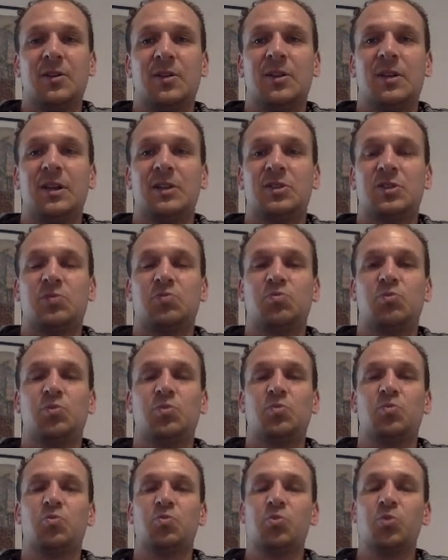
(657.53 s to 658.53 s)
It's
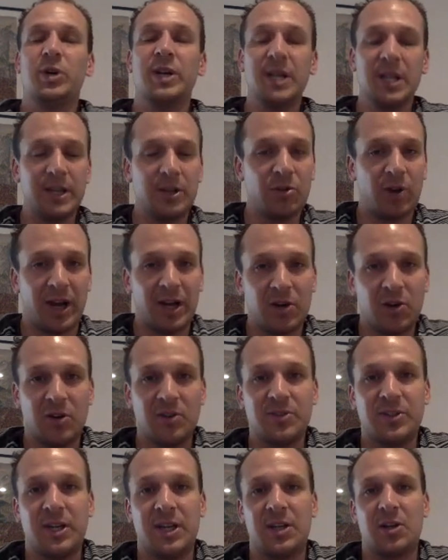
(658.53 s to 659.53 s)
really great
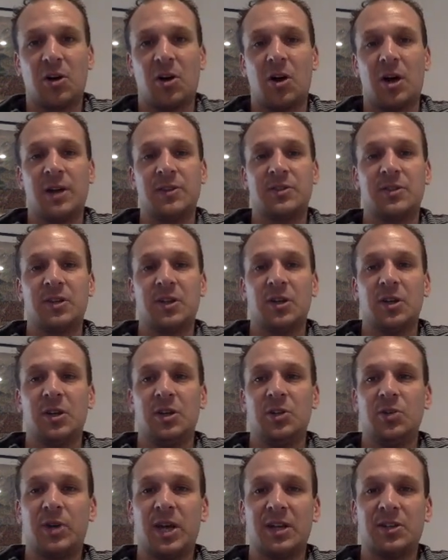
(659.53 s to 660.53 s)
content, guys.
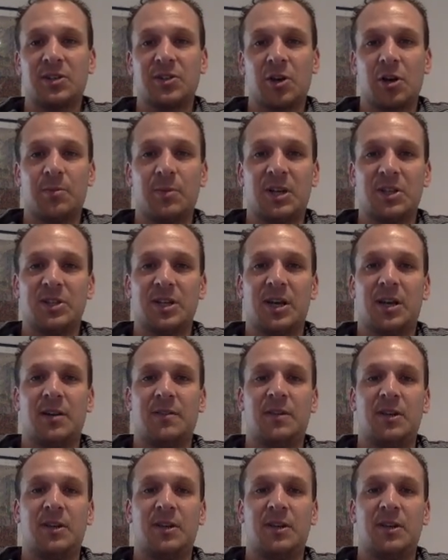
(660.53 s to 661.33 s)
You'll get so much out of